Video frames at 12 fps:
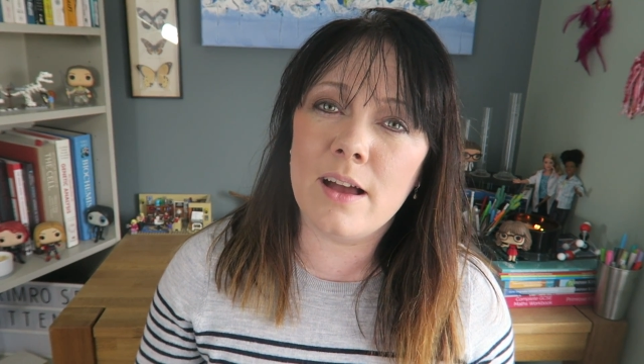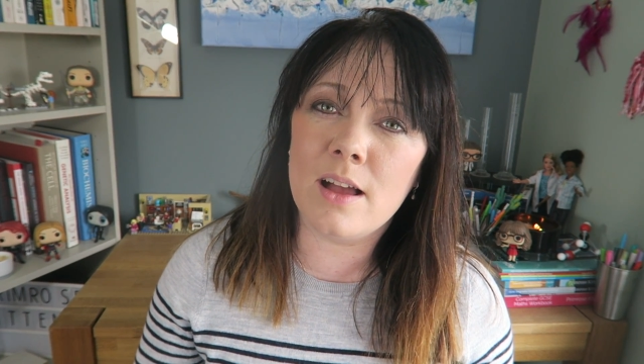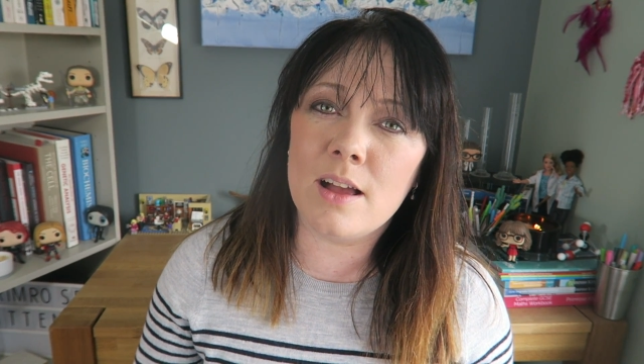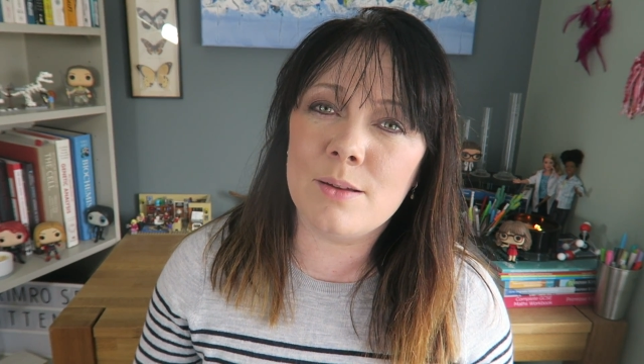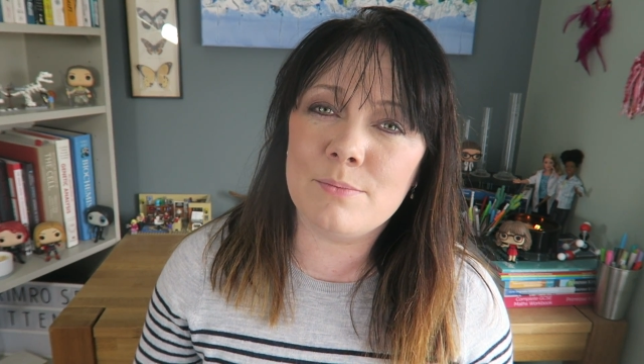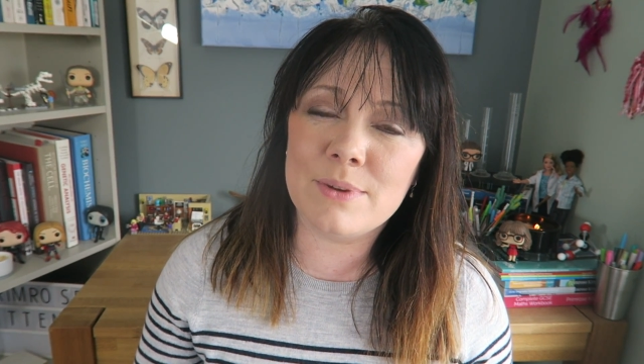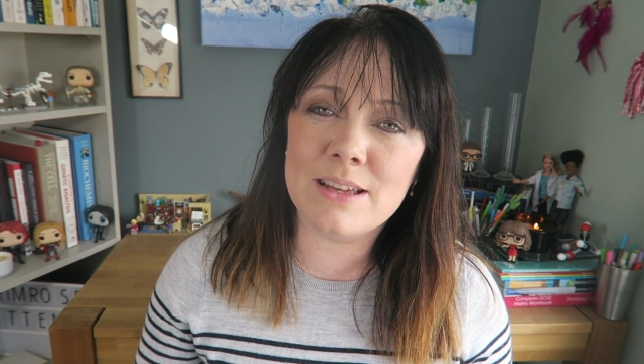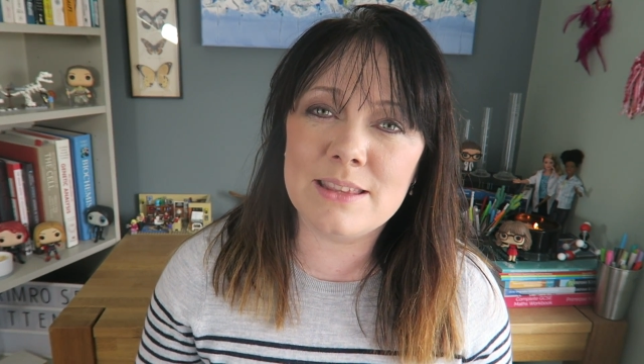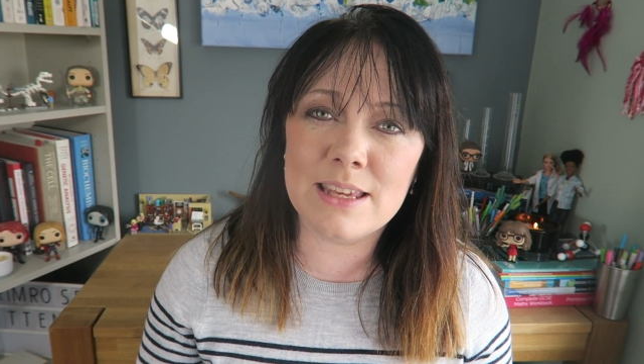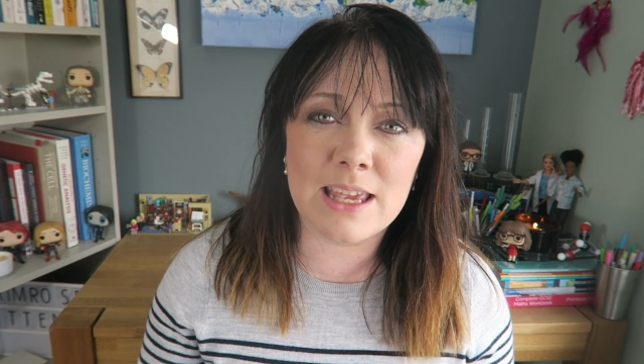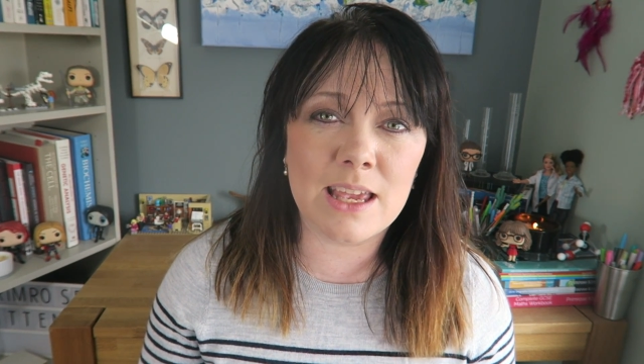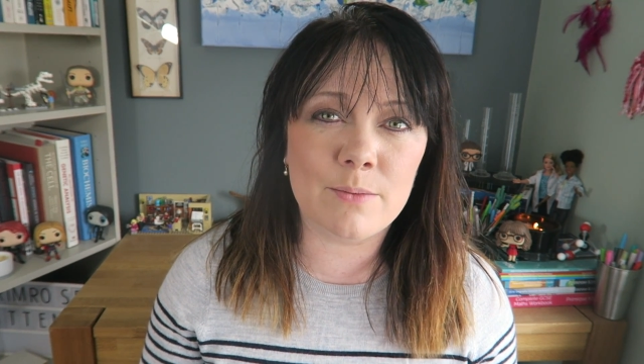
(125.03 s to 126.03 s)
um,
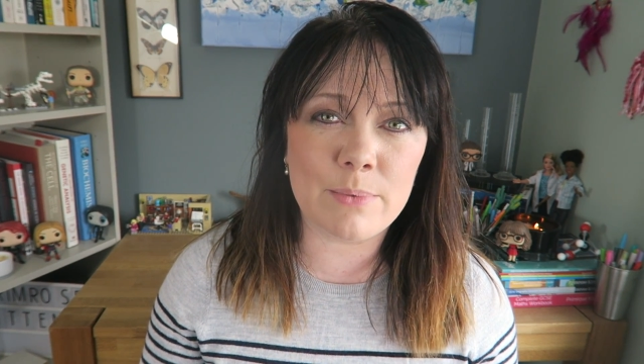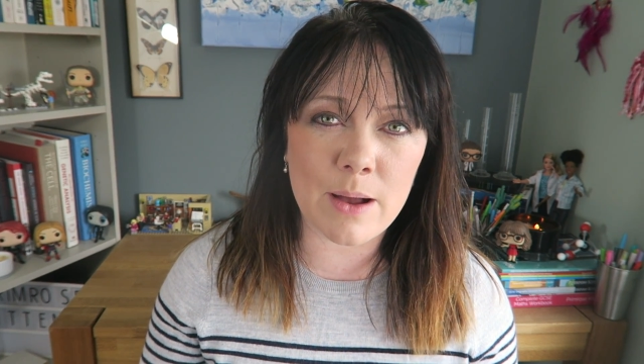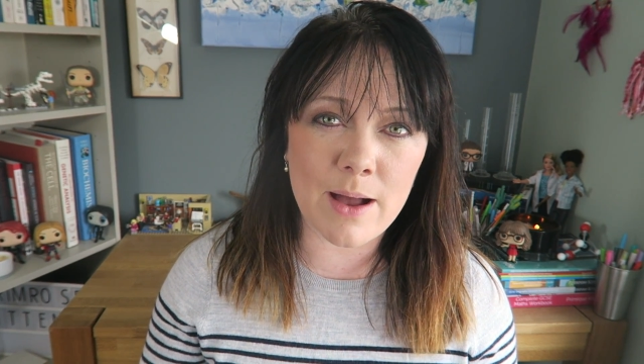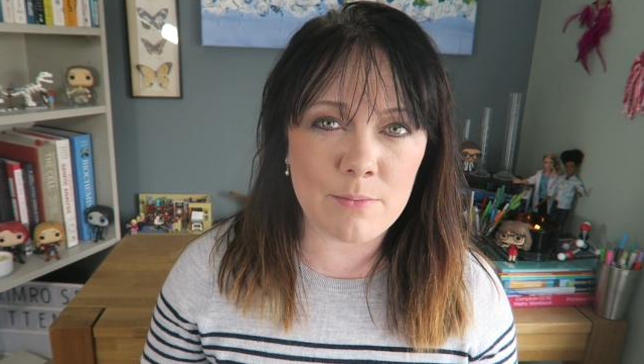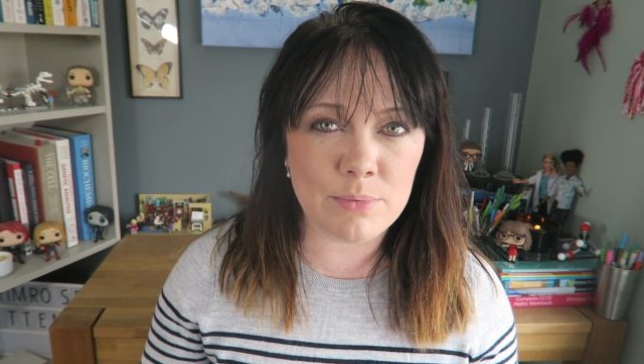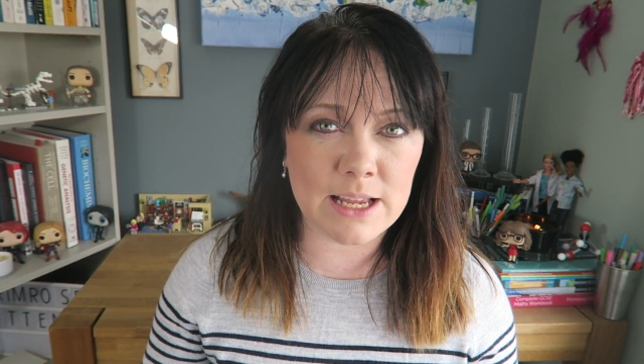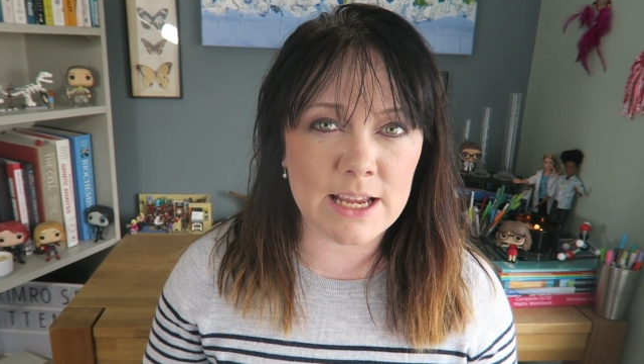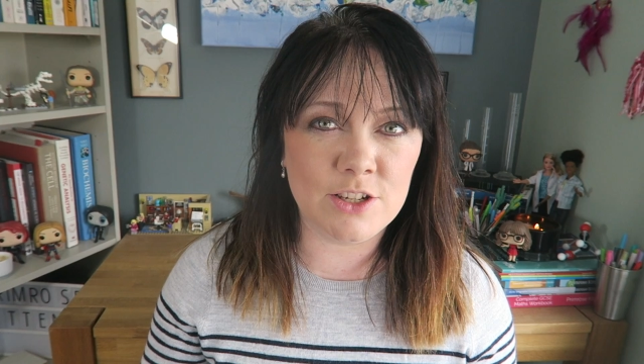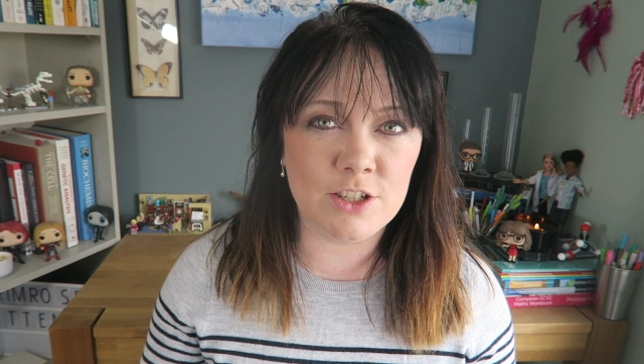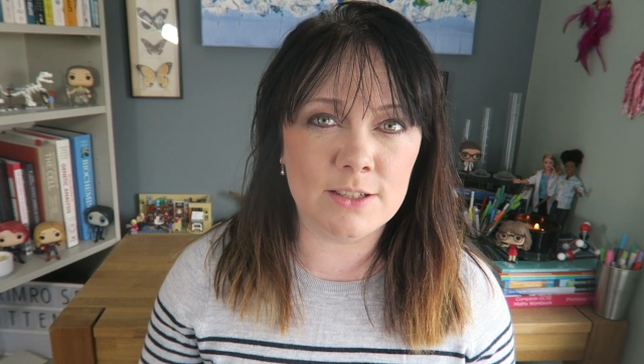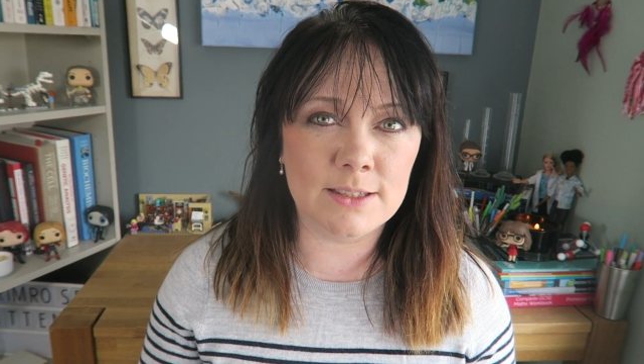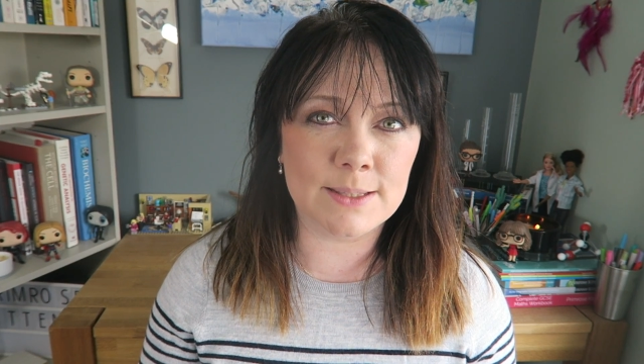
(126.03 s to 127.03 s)
thinking about
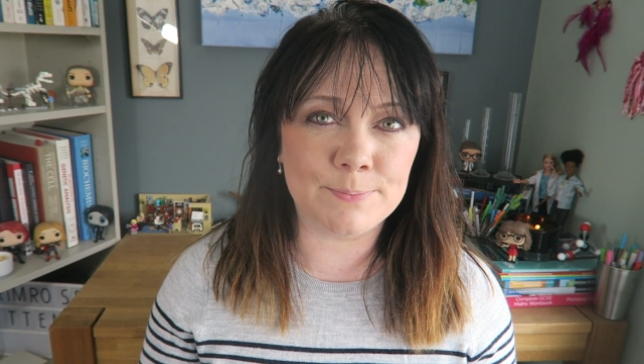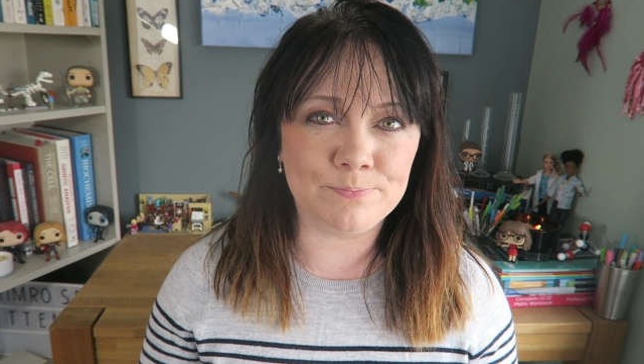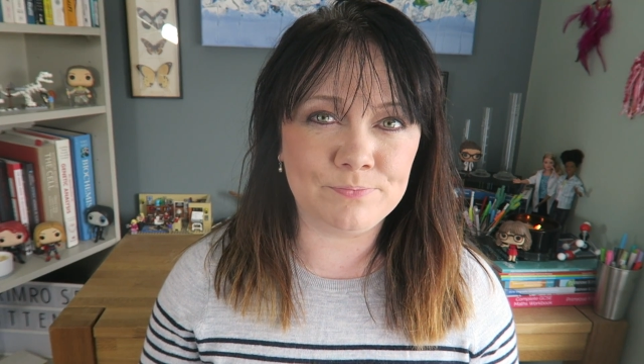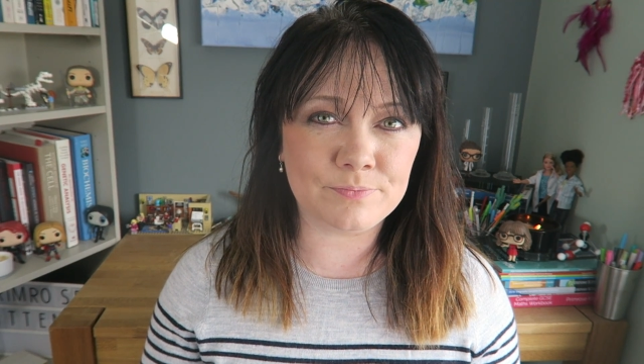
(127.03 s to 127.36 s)
applications.